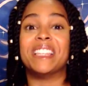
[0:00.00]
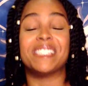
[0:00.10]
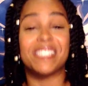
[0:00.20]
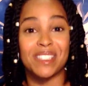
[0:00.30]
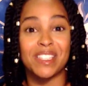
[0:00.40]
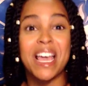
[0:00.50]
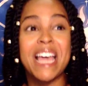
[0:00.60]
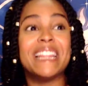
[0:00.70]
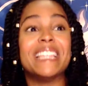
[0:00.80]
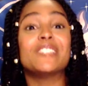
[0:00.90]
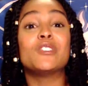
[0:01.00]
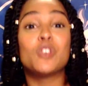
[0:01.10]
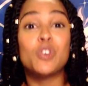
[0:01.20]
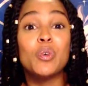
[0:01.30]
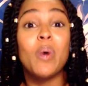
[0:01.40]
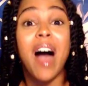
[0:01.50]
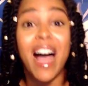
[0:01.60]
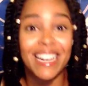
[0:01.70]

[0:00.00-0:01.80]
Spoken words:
this is who I